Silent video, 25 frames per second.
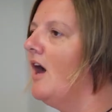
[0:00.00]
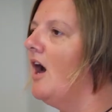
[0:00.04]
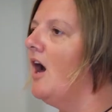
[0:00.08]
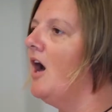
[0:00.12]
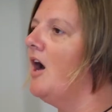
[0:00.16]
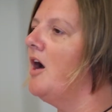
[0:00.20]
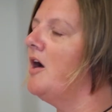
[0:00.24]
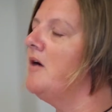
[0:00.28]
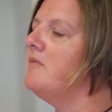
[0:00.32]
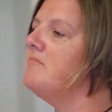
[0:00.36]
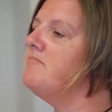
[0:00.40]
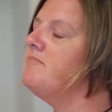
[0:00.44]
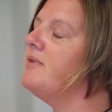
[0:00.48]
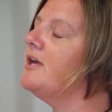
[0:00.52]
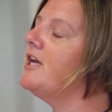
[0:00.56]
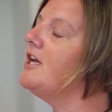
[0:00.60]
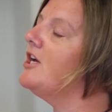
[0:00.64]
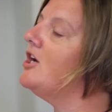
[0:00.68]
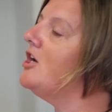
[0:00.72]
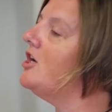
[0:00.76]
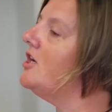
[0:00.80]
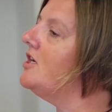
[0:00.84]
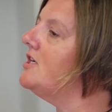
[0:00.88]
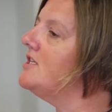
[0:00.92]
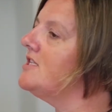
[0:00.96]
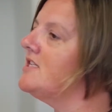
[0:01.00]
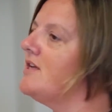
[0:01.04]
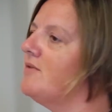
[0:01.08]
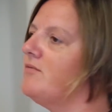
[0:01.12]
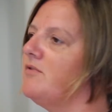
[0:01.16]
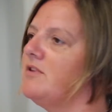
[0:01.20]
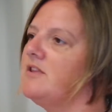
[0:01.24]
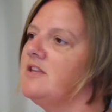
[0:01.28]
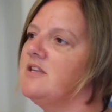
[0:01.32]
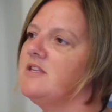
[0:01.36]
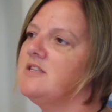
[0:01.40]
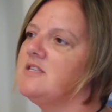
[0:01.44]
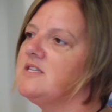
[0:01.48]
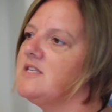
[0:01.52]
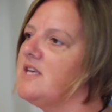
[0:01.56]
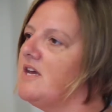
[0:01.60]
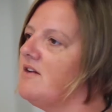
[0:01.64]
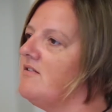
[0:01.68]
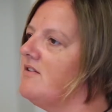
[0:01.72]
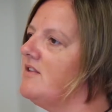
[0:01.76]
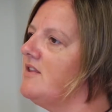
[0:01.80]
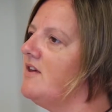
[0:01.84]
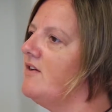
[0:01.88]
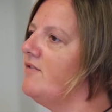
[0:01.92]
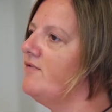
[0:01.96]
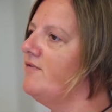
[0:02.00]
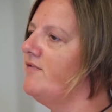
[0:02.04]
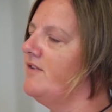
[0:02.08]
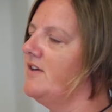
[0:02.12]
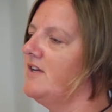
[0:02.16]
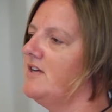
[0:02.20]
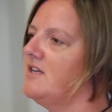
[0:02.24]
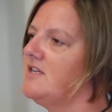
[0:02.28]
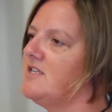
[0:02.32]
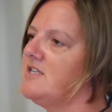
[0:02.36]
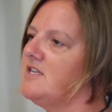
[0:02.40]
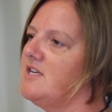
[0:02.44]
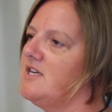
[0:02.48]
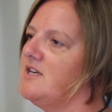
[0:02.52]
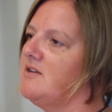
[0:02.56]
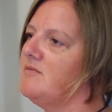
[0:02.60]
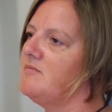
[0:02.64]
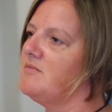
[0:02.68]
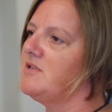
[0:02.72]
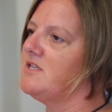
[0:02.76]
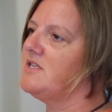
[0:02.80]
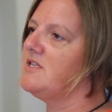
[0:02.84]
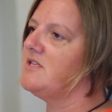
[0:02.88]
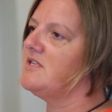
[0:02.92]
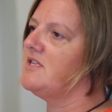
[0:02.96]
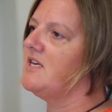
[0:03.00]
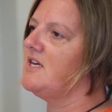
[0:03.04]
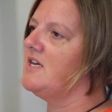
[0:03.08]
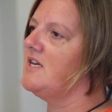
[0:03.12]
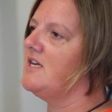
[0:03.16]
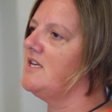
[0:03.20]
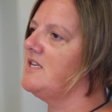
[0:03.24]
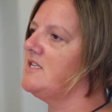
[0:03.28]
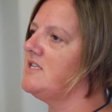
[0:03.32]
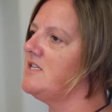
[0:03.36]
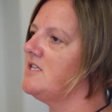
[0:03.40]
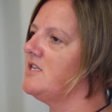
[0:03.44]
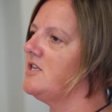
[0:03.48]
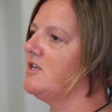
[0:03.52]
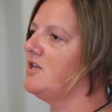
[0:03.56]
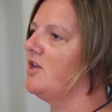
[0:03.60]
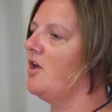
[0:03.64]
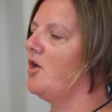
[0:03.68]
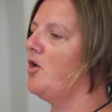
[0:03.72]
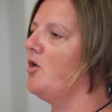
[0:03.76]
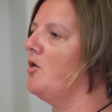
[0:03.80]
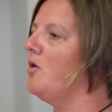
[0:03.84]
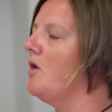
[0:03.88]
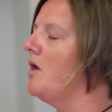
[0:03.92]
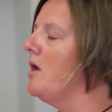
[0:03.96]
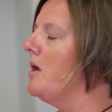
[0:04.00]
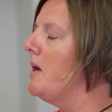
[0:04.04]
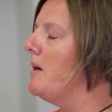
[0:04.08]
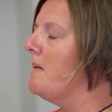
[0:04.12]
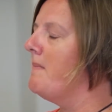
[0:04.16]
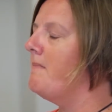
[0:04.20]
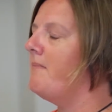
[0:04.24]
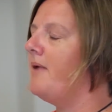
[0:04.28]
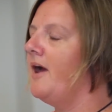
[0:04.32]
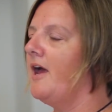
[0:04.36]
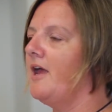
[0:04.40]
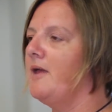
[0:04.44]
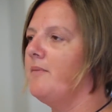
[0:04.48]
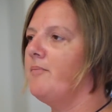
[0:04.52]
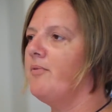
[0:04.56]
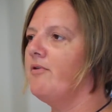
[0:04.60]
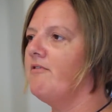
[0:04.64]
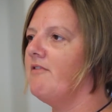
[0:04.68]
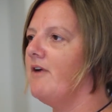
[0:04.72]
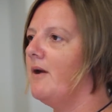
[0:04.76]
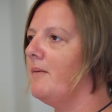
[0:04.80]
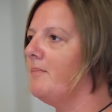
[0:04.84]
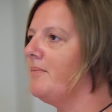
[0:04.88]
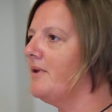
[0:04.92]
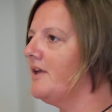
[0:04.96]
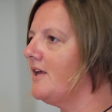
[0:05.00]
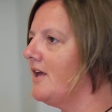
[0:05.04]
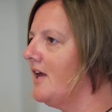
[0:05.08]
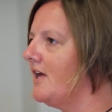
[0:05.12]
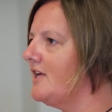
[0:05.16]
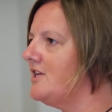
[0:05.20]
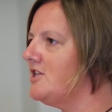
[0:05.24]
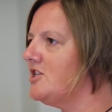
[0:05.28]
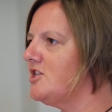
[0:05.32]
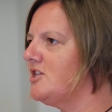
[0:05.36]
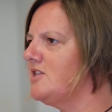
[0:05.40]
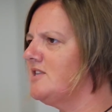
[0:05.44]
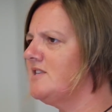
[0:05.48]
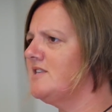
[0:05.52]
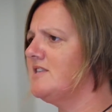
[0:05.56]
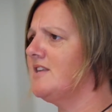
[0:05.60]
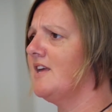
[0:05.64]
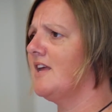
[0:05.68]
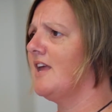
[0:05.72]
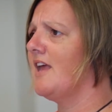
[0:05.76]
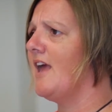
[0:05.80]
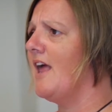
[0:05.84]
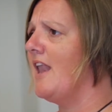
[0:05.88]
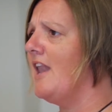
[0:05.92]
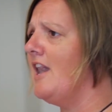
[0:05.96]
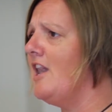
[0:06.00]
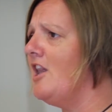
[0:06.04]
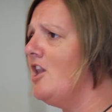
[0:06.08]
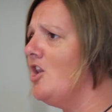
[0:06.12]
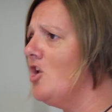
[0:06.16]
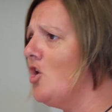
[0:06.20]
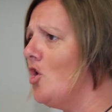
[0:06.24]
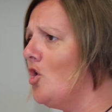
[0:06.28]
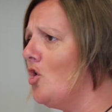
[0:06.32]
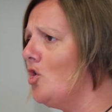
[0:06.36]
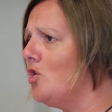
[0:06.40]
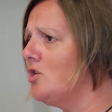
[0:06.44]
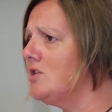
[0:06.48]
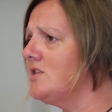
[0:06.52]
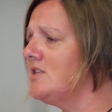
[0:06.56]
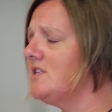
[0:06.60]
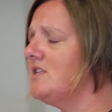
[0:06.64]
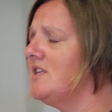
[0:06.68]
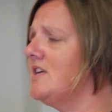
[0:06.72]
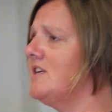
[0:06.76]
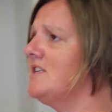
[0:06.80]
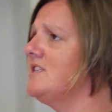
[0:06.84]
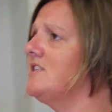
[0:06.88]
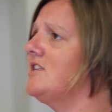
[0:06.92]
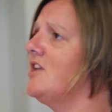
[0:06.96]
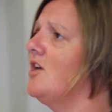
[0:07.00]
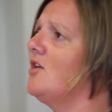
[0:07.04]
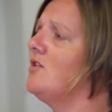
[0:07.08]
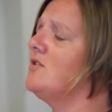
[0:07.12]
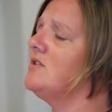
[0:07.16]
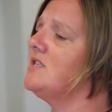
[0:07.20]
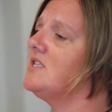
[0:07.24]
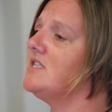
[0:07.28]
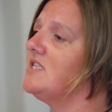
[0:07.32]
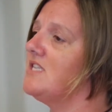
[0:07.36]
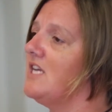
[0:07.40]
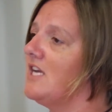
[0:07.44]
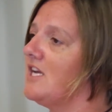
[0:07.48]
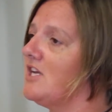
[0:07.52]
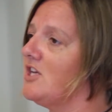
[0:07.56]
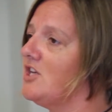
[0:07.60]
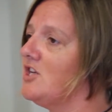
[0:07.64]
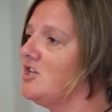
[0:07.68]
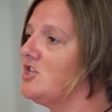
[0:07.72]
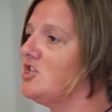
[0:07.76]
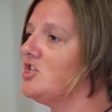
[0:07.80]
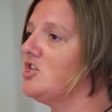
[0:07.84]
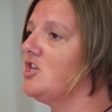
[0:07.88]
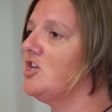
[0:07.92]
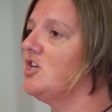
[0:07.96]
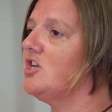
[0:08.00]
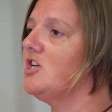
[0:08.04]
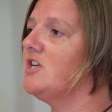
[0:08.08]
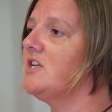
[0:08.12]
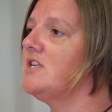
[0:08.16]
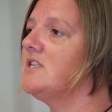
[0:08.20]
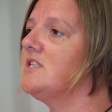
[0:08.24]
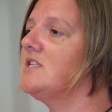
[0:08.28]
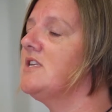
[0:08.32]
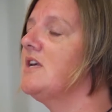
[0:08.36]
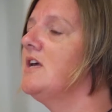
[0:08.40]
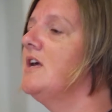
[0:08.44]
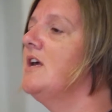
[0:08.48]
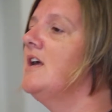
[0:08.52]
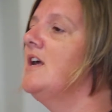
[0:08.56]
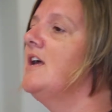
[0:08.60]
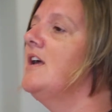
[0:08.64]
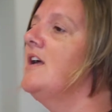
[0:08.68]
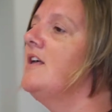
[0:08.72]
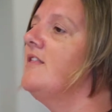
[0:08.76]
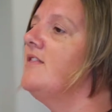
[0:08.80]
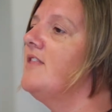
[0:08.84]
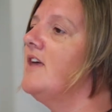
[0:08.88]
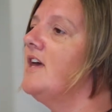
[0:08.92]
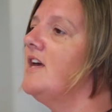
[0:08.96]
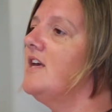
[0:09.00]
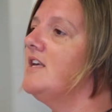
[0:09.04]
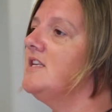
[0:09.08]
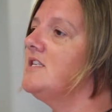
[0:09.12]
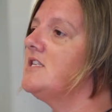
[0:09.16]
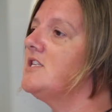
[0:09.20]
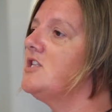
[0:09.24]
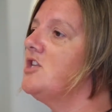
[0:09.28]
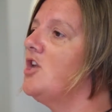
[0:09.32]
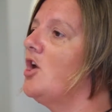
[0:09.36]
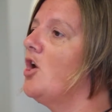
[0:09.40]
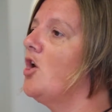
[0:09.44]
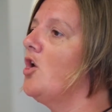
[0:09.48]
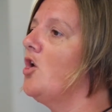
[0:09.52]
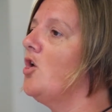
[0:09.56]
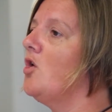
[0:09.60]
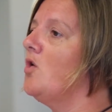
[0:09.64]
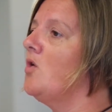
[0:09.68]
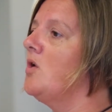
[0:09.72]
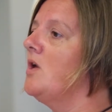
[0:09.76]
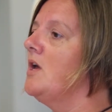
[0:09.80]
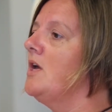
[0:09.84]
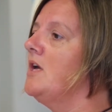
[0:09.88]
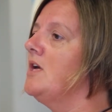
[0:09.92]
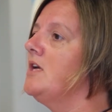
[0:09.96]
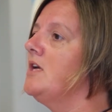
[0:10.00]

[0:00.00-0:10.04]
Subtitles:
because everything's there at their fingertips. There's no paper applications that get lost, there's no signatures, there's no